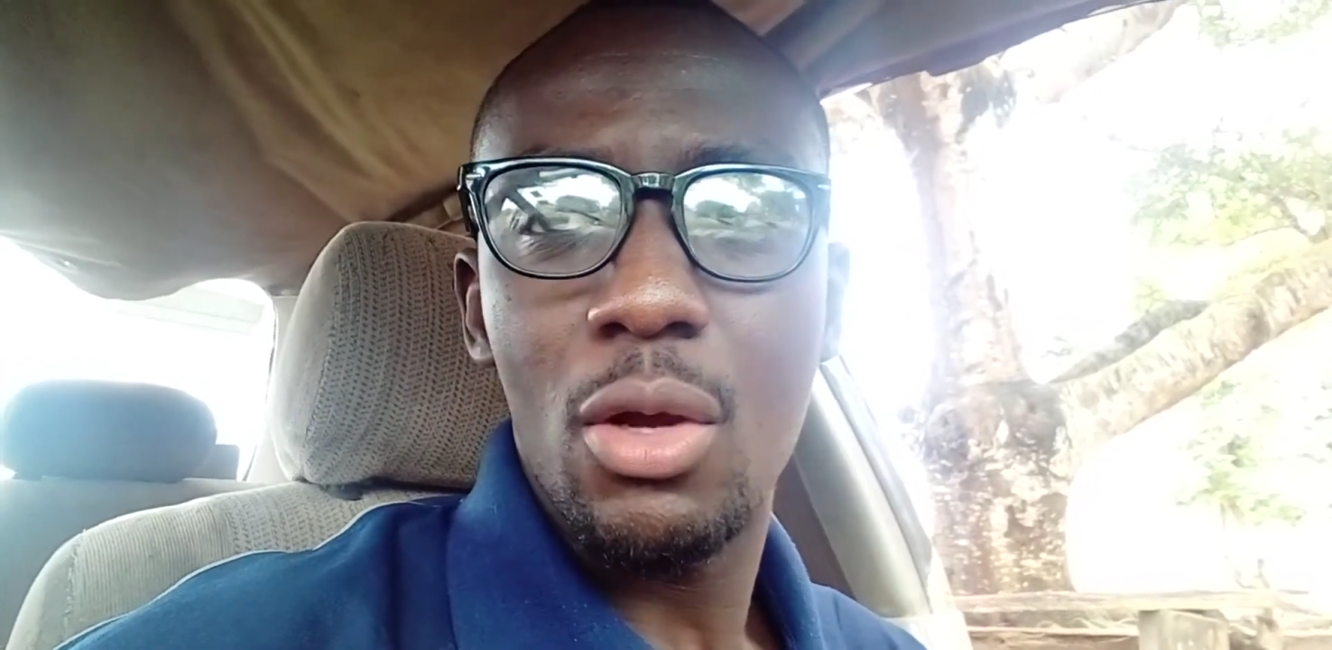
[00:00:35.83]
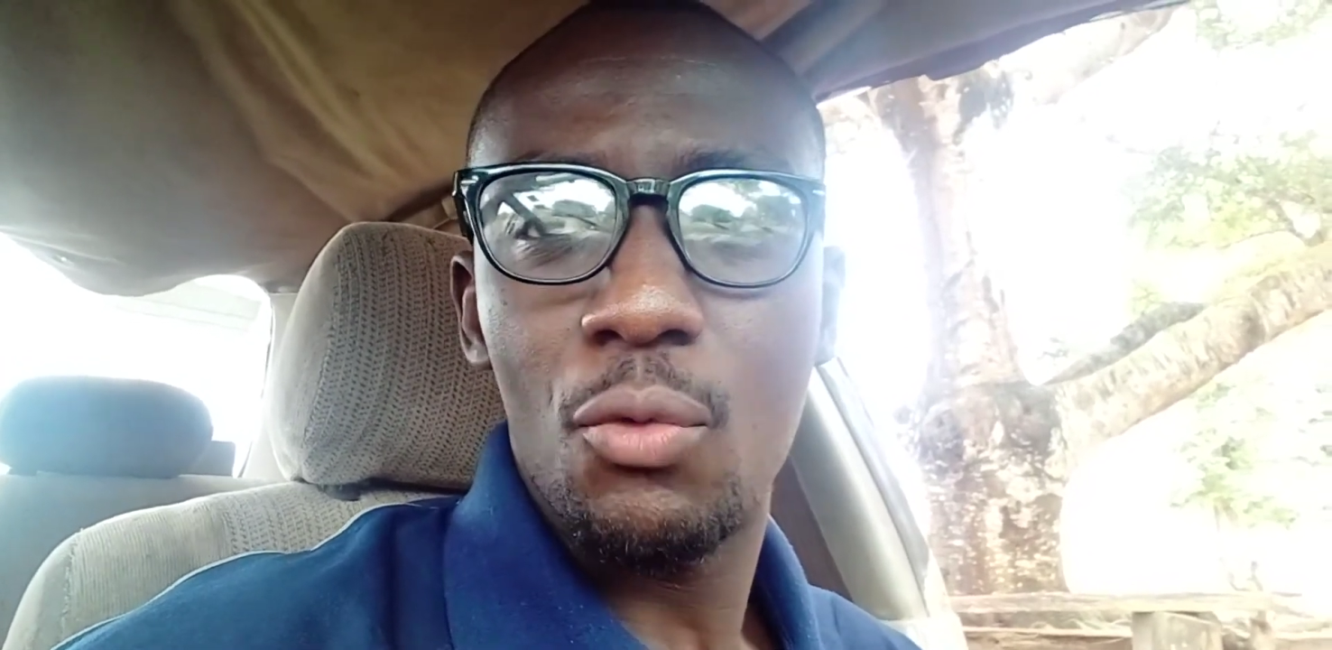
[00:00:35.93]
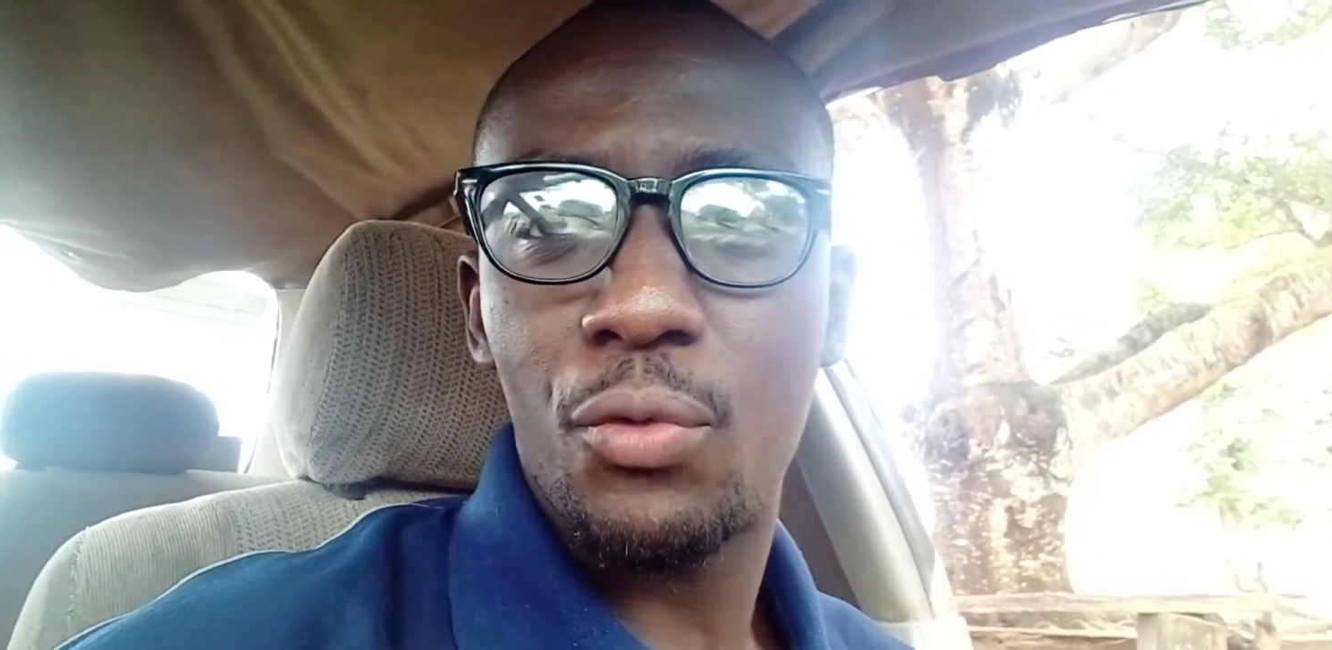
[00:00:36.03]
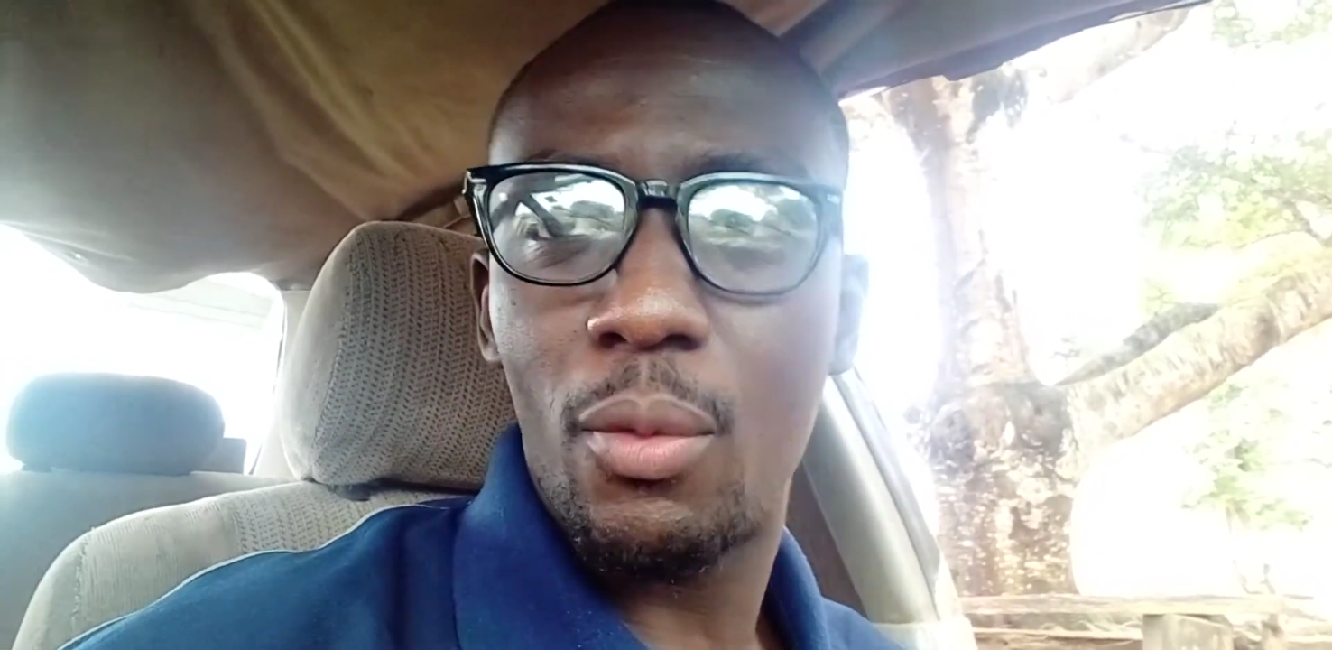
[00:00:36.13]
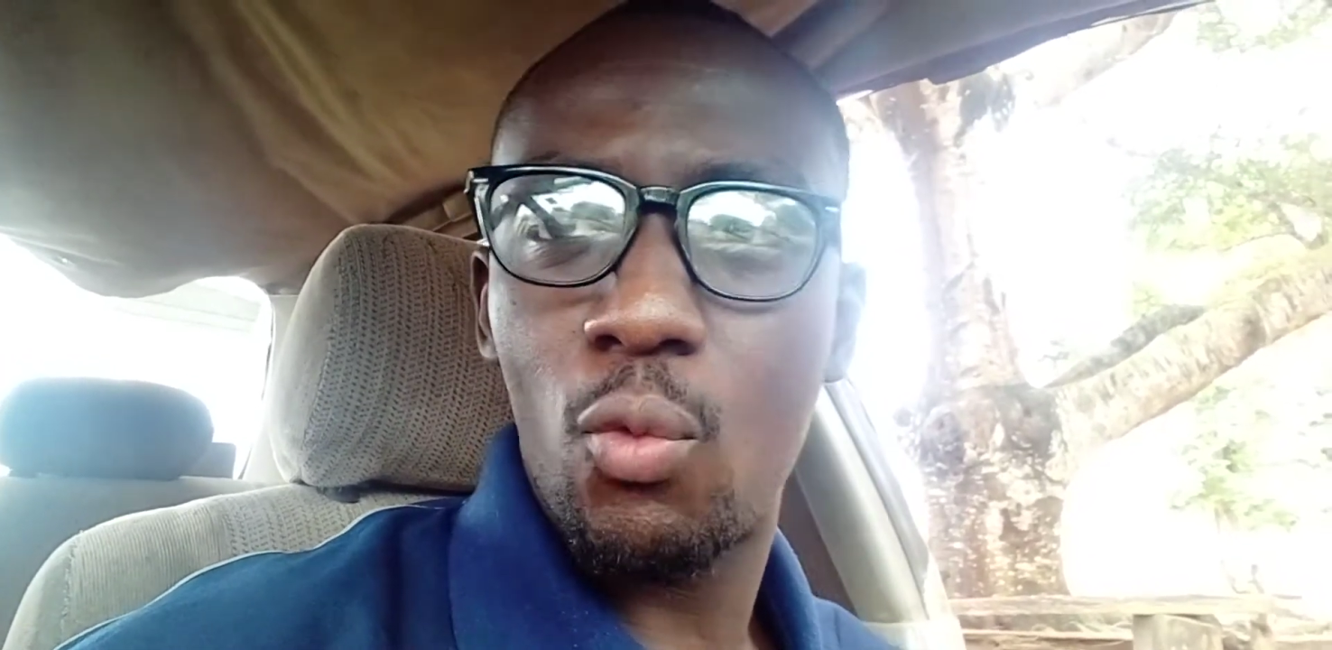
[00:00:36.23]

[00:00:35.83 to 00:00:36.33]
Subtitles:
from